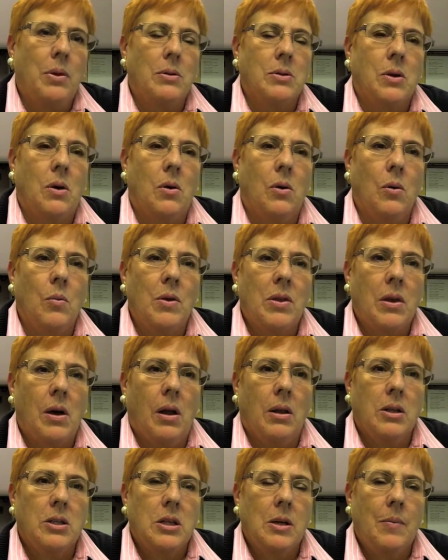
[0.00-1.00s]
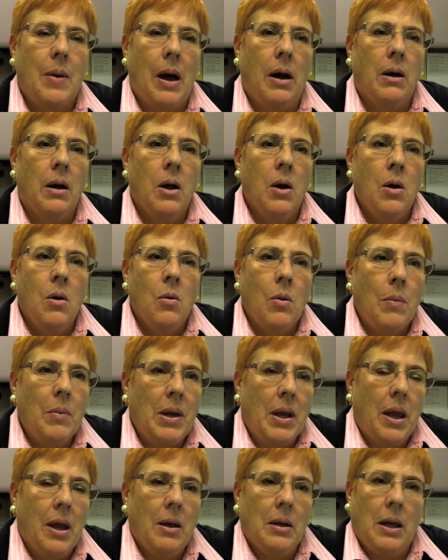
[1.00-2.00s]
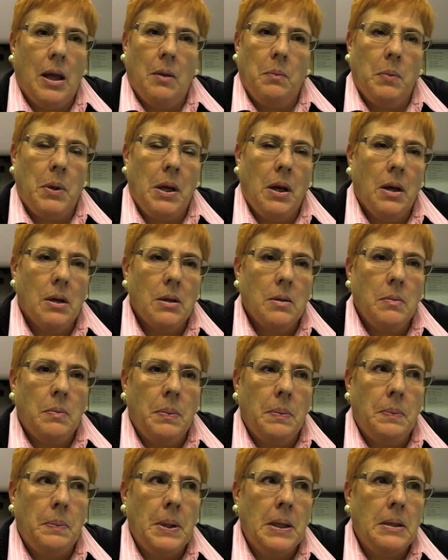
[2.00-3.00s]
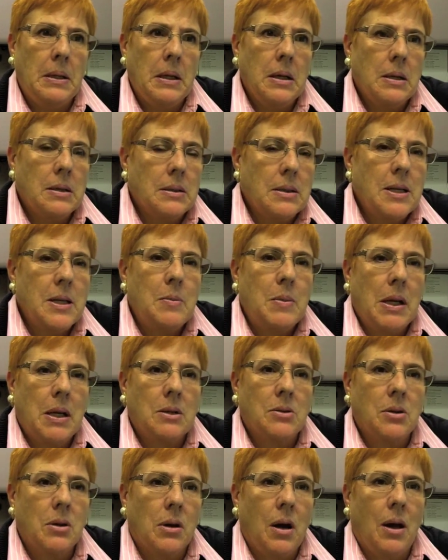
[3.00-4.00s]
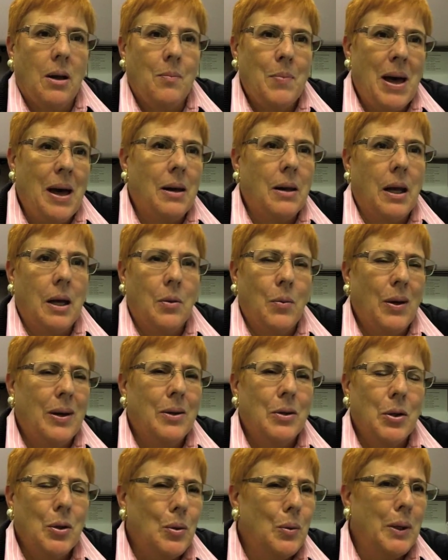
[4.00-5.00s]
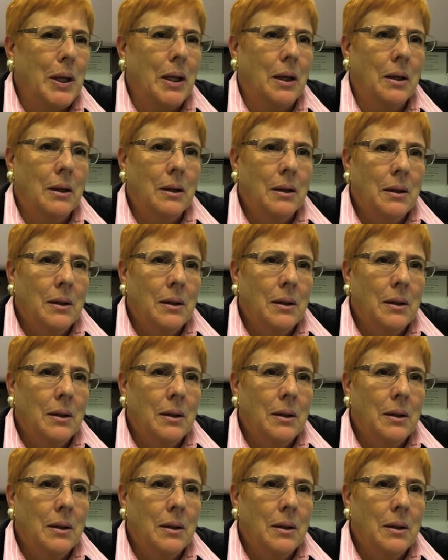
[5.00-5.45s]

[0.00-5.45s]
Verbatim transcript: There's a whole mythology about women can't get PTSD because they're not on the battle line. Well, hooey.